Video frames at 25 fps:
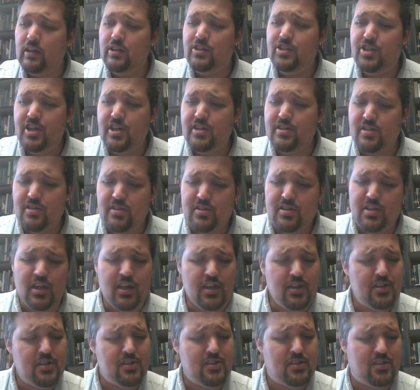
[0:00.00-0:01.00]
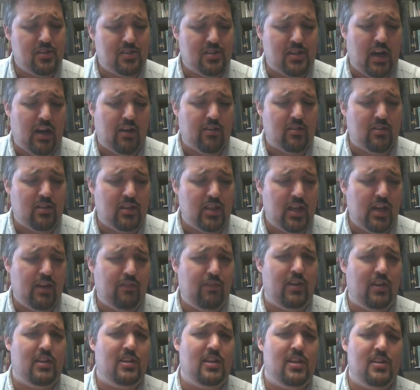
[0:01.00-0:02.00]
Jesus teaches us how to live.
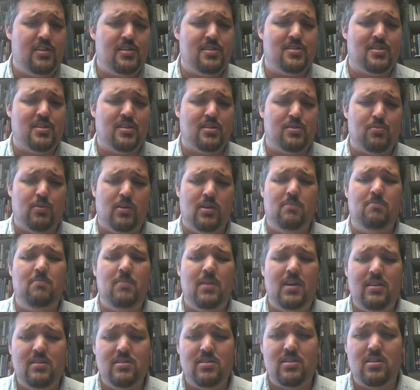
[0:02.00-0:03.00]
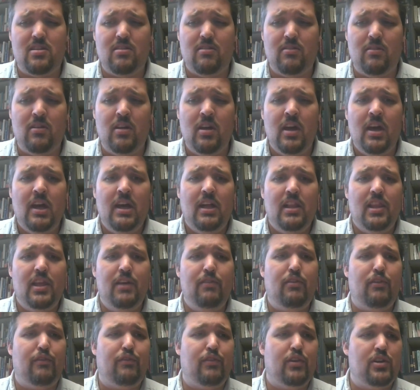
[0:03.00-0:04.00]
He teaches us what it means to
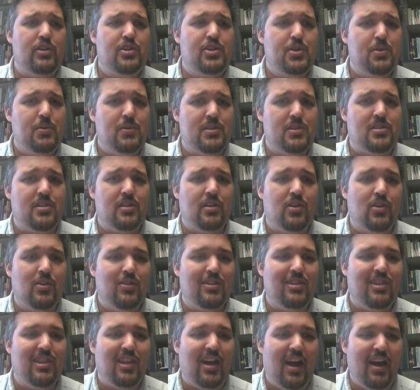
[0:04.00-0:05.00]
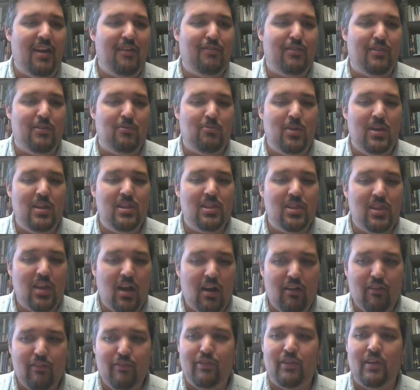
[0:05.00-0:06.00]
live a virtuous and good life. And we
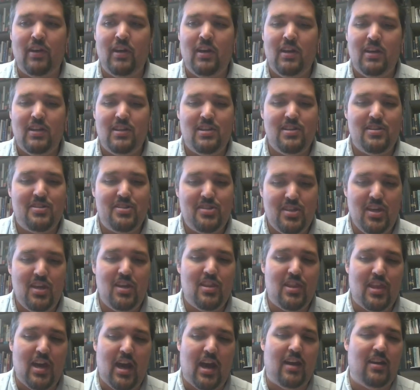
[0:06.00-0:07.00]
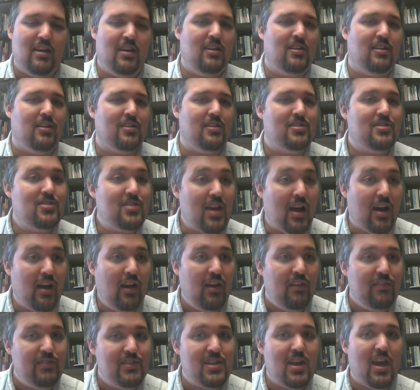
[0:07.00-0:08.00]
love to see that in
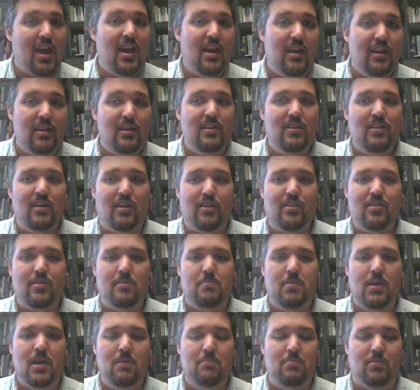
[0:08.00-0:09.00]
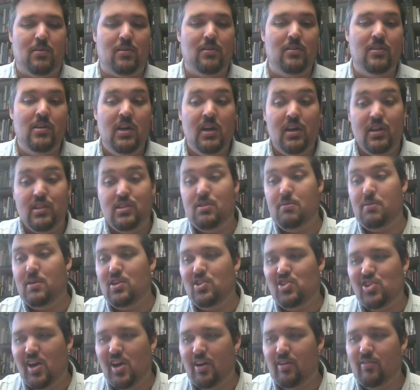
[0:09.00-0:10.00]
ourselves and in other people to be
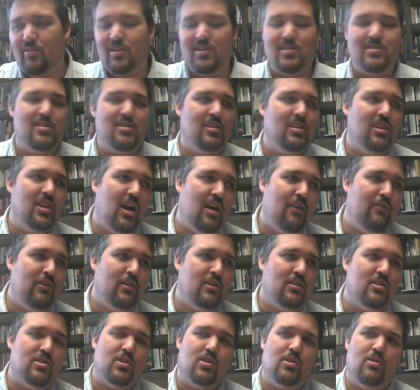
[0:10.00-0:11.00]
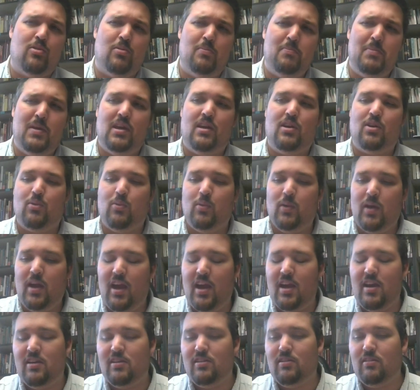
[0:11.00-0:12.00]
generous and loving, to be
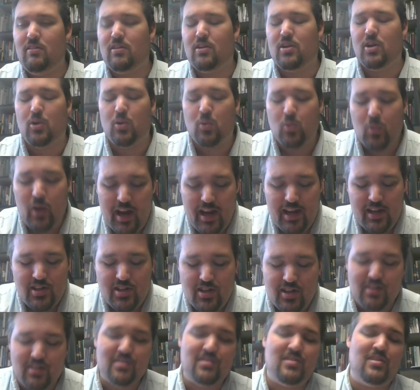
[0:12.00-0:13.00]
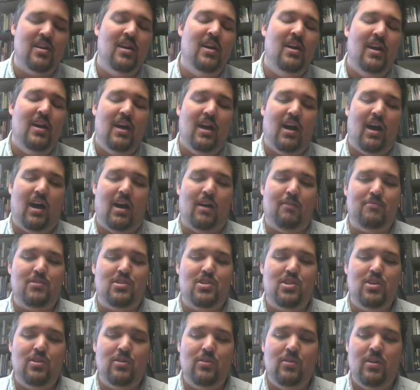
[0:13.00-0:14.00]
create, courageous, um,
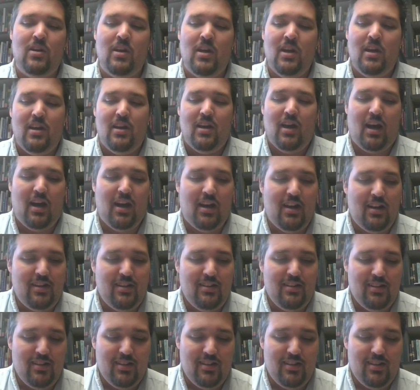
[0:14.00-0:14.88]
to uh,